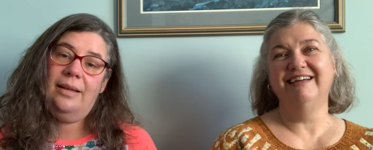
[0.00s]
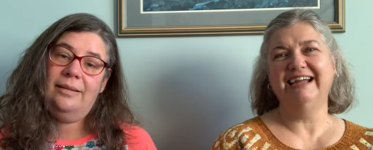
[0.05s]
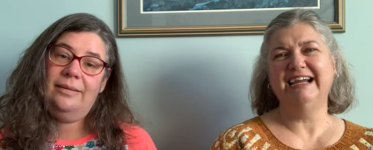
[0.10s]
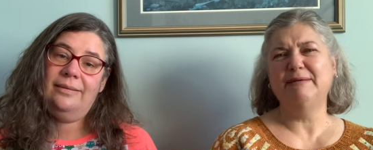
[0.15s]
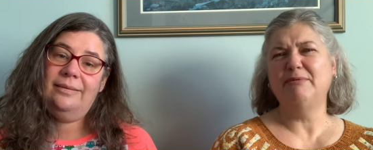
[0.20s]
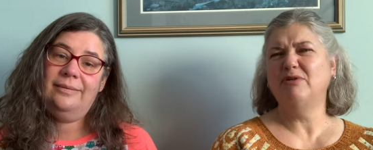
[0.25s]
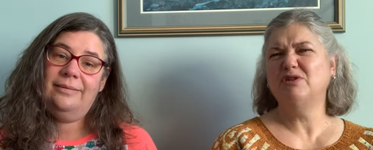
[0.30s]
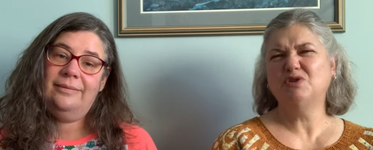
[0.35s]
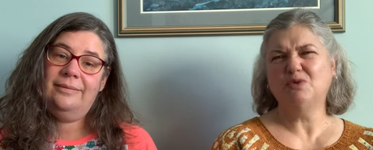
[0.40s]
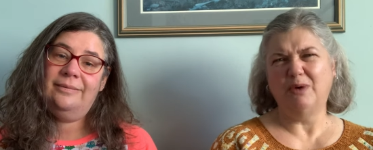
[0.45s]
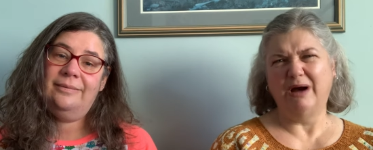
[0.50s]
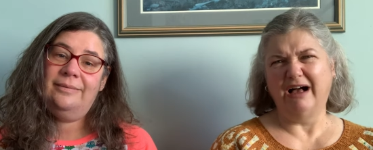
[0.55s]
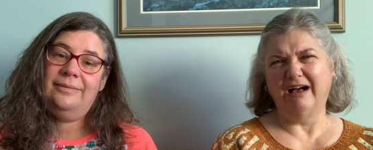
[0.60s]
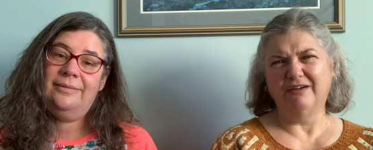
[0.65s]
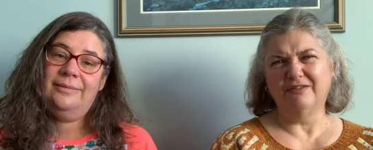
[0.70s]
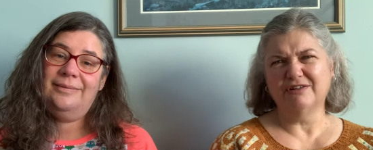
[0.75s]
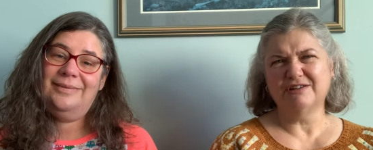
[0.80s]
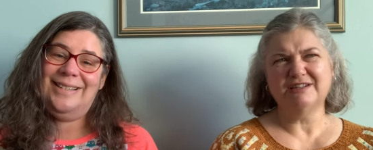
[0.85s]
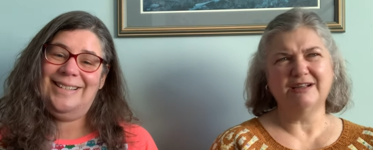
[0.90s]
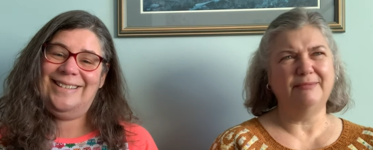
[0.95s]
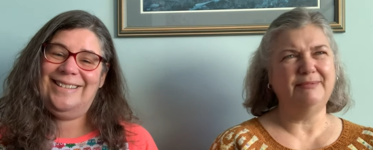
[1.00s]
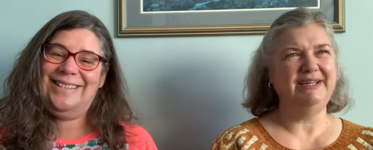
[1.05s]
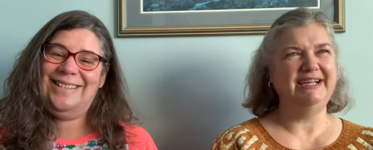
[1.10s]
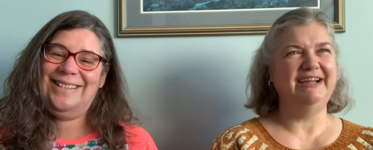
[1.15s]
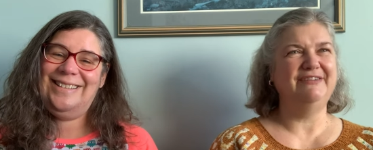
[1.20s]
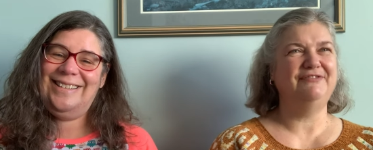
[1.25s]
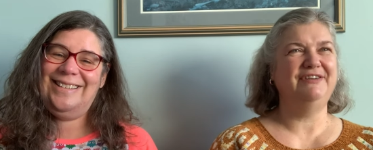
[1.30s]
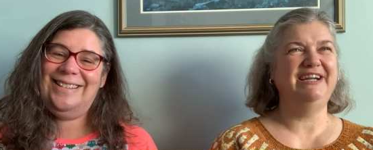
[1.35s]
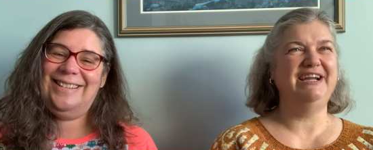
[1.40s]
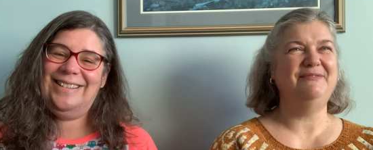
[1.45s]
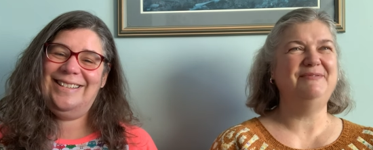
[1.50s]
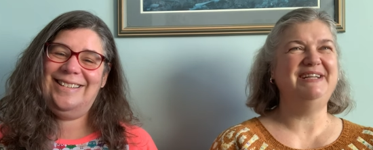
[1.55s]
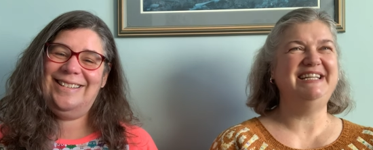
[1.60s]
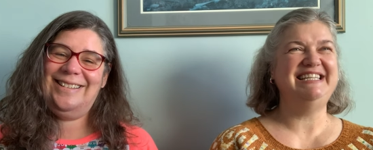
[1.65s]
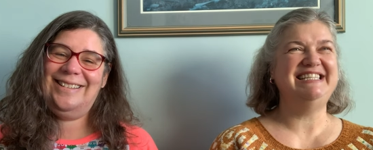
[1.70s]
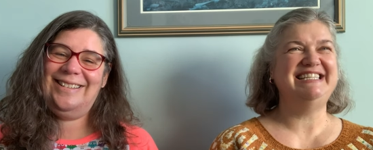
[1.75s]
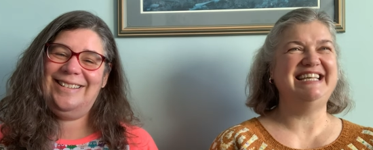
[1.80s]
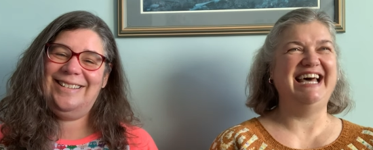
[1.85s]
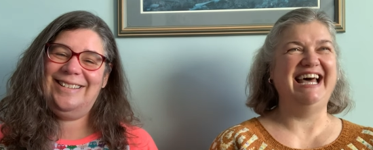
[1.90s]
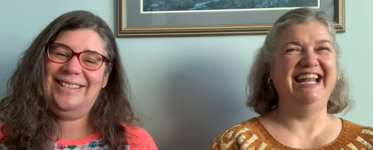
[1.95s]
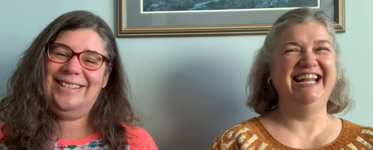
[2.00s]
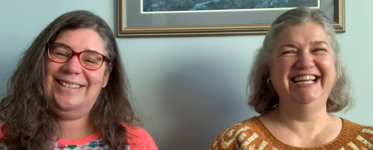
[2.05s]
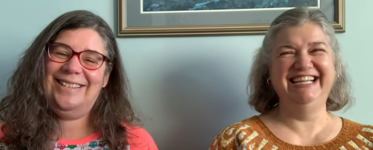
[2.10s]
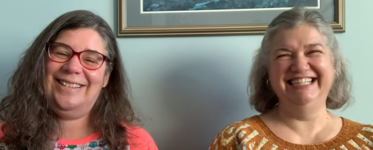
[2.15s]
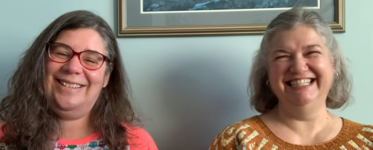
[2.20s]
Speaker 1: like about twelve or something. I forget what he said.